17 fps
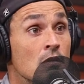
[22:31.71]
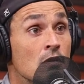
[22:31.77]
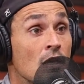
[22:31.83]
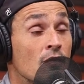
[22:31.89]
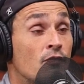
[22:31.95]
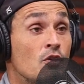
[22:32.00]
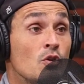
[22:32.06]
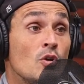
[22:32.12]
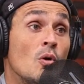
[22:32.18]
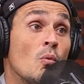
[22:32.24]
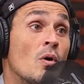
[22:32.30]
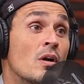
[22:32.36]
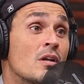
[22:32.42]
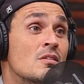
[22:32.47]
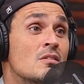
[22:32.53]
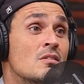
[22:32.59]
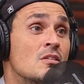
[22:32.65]
If you don't
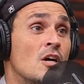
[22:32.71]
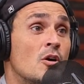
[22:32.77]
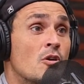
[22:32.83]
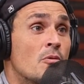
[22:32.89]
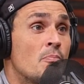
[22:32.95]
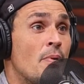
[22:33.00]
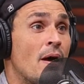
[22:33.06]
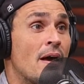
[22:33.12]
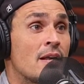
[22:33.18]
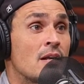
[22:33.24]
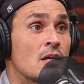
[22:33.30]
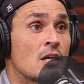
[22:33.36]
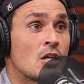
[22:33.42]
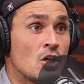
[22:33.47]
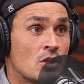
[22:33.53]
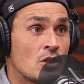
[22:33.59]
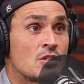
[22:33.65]
want to go to bed at a
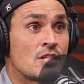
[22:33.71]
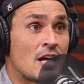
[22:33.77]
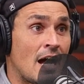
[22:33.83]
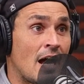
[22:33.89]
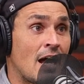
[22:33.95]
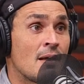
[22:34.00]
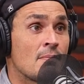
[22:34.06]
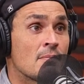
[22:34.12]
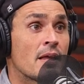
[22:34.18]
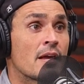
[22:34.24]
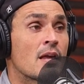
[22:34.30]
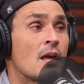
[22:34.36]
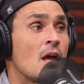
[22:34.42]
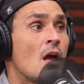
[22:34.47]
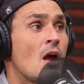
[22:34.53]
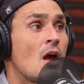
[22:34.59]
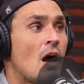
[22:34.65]
good time, like
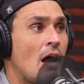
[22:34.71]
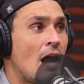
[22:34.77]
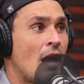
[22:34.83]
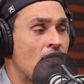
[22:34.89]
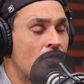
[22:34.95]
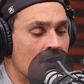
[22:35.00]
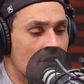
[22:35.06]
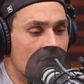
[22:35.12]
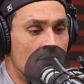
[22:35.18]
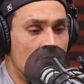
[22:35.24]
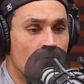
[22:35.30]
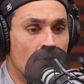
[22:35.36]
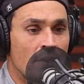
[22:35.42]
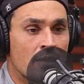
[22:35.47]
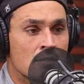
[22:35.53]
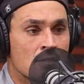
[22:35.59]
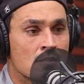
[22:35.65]
I think the
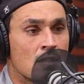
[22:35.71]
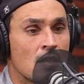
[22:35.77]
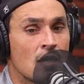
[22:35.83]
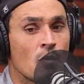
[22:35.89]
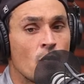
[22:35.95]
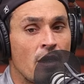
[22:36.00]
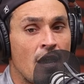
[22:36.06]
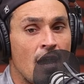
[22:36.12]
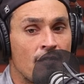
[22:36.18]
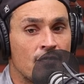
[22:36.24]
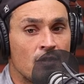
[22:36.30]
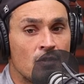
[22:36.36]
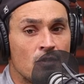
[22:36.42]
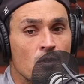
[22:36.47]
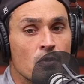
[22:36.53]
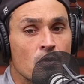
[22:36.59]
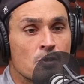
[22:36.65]
biggest thing we have to
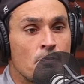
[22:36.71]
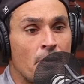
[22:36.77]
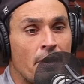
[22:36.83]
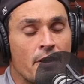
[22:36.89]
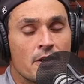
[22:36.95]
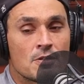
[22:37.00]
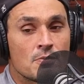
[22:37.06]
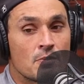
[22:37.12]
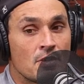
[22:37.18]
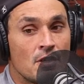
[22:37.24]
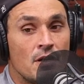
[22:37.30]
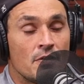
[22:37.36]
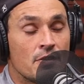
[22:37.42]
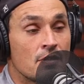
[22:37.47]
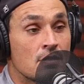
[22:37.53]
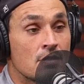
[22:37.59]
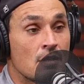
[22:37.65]
do as parents with all
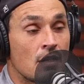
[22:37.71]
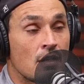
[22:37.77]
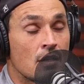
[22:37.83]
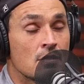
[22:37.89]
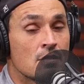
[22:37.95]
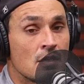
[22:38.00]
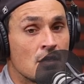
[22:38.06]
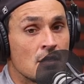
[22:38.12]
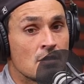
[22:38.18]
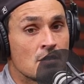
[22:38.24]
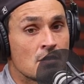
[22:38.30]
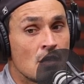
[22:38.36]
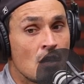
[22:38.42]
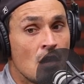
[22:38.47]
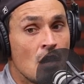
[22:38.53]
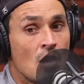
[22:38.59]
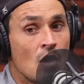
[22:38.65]
these things is
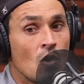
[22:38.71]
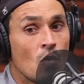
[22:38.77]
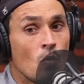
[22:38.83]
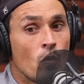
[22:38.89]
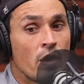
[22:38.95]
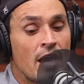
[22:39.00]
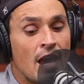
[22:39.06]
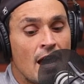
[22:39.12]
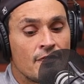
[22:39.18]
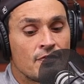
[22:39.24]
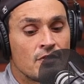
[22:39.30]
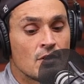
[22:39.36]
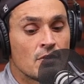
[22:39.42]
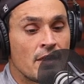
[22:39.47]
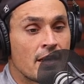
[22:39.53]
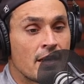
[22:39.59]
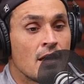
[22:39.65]
we have
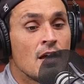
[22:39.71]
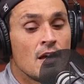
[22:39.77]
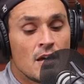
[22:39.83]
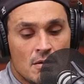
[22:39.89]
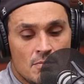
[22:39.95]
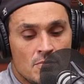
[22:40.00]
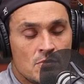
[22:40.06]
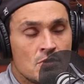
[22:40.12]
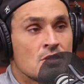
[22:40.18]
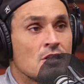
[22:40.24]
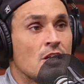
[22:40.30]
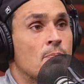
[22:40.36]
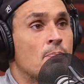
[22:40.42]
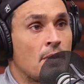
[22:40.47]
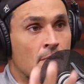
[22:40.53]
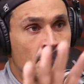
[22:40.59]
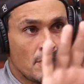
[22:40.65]
to, like
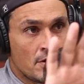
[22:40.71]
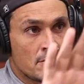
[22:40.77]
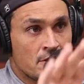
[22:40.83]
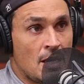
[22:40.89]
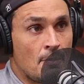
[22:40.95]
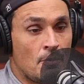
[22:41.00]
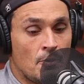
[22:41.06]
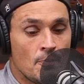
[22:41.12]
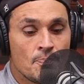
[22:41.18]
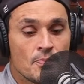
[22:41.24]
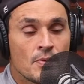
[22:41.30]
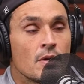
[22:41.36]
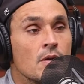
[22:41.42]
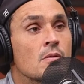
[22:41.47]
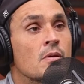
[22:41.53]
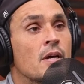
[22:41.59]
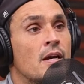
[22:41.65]
sleeping, for example.
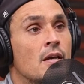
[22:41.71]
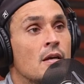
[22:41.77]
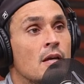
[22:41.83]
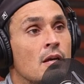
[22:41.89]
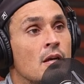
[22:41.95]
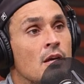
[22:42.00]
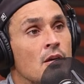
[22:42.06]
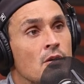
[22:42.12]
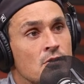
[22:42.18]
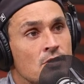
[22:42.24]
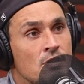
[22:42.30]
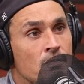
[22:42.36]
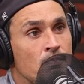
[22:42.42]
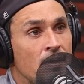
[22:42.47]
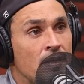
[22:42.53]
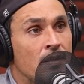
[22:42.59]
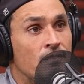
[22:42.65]
Okay, here's the
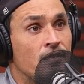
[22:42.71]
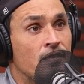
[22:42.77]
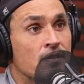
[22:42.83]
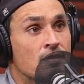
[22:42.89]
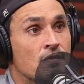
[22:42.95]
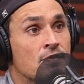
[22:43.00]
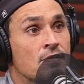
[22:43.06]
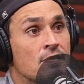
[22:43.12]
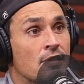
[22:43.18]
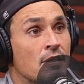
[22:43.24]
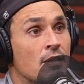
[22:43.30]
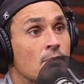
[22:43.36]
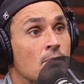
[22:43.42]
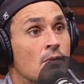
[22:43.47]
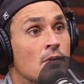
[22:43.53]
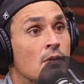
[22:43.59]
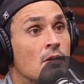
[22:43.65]
benefits of
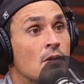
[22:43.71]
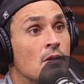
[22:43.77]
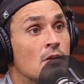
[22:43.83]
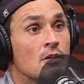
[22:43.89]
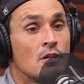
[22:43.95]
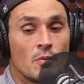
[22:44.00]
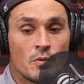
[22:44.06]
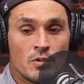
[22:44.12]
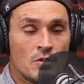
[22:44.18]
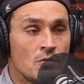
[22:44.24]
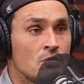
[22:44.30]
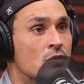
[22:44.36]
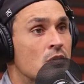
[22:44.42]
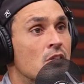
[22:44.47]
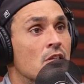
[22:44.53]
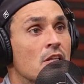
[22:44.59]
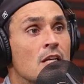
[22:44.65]
sleep. When you
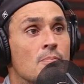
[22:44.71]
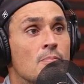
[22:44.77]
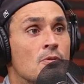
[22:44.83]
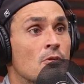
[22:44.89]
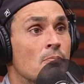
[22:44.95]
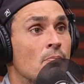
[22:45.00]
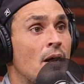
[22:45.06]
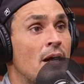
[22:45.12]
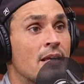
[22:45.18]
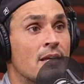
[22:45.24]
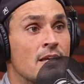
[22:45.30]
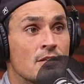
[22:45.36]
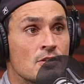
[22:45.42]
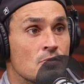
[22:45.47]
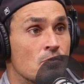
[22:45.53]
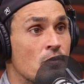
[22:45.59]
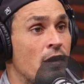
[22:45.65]
sleep, your body
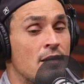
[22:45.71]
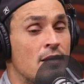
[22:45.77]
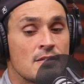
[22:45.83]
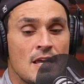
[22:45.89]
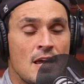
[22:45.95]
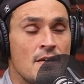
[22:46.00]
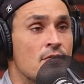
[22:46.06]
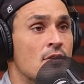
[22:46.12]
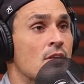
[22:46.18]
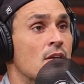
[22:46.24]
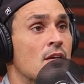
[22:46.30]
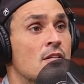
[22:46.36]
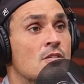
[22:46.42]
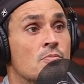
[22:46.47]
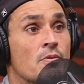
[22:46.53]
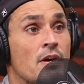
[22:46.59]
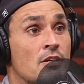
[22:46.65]
gets rest, everything
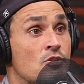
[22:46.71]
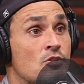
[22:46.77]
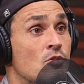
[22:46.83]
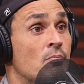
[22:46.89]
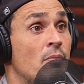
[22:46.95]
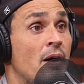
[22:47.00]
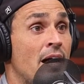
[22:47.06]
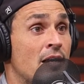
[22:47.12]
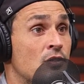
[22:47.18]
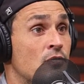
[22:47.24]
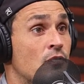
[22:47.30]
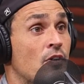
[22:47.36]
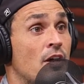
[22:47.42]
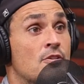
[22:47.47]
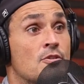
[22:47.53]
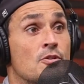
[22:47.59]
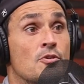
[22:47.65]
gets rest, your mind's
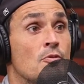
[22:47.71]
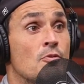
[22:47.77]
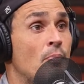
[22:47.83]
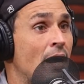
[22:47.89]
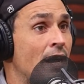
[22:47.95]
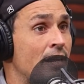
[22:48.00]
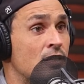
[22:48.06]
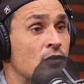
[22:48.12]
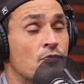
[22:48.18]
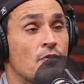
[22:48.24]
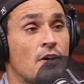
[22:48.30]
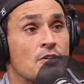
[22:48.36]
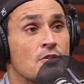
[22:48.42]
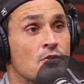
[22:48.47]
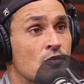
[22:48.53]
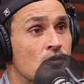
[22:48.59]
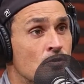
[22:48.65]
fresher, your body's
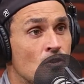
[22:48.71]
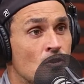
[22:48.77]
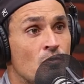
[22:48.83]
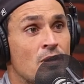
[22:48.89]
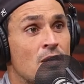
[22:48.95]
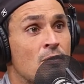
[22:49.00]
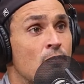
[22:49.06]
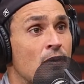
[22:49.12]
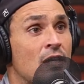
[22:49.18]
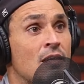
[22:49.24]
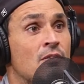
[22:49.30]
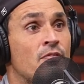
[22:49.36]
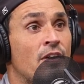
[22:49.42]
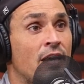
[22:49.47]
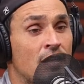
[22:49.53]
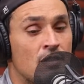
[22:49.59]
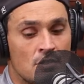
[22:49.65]
fresher. There's so many big
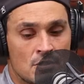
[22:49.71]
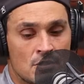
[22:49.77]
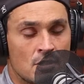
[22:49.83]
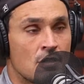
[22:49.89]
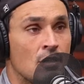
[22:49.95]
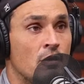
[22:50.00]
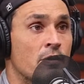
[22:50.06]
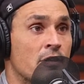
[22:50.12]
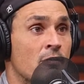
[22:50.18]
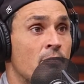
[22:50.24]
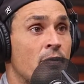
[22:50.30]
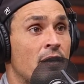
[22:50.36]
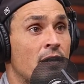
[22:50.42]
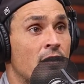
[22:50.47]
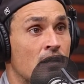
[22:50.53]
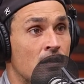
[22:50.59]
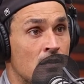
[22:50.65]
advantages to going to
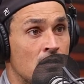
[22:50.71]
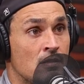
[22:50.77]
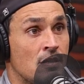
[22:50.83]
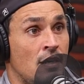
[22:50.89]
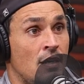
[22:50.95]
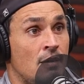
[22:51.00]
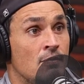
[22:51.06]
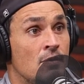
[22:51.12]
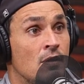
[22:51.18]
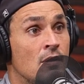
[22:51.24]
bed at a good time.